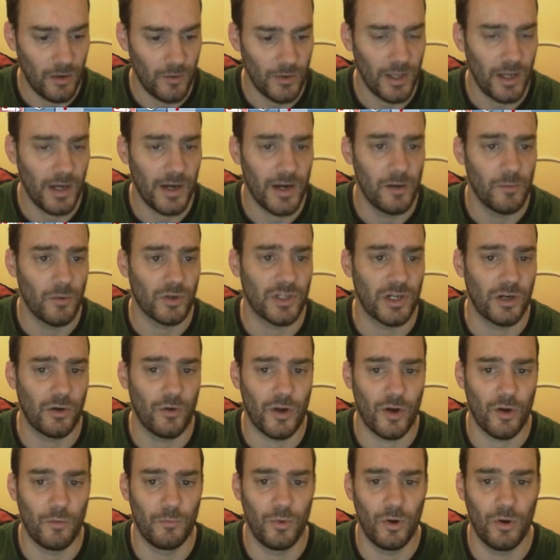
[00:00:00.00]
Now we have to
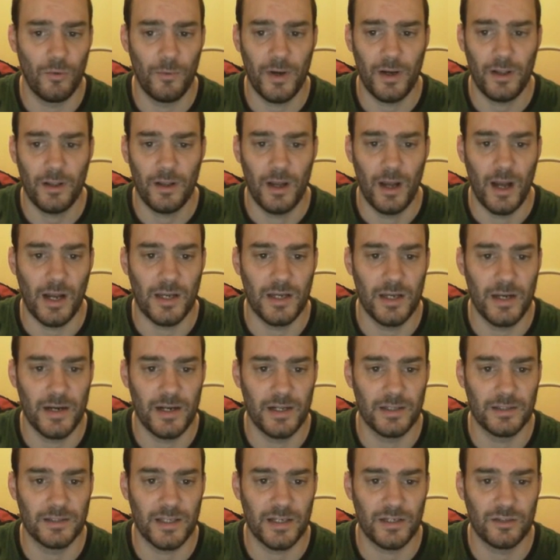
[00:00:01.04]
open Voxengo
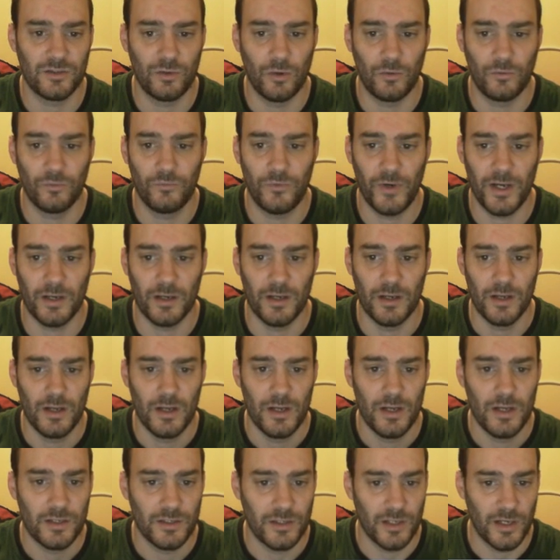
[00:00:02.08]
Deconvolver. The
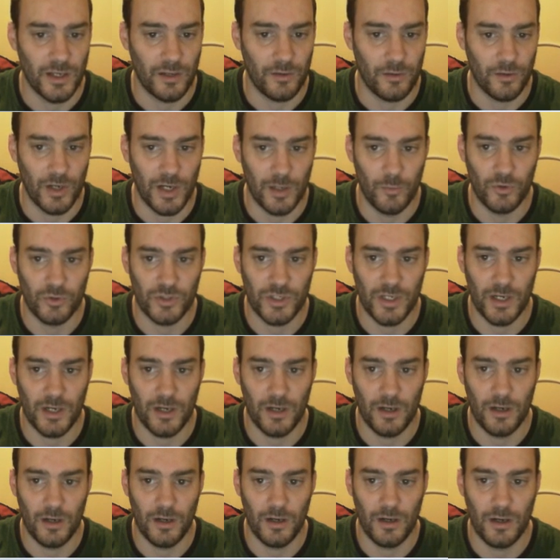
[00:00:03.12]
first file we select is
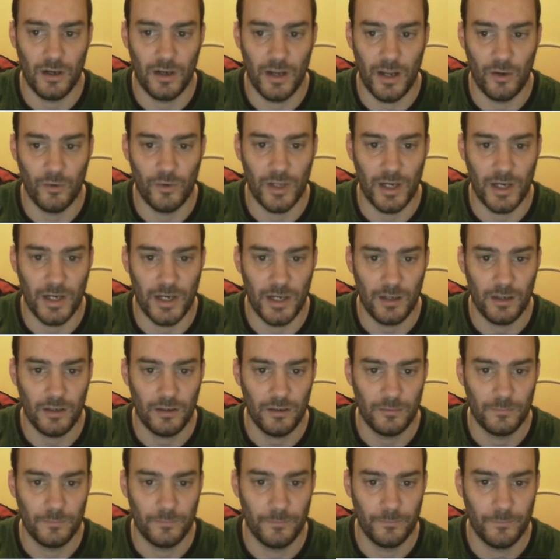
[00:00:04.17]
the original tone
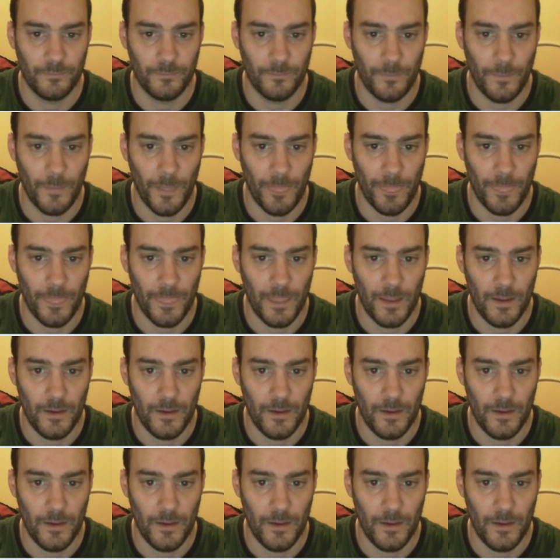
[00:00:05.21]
we generated,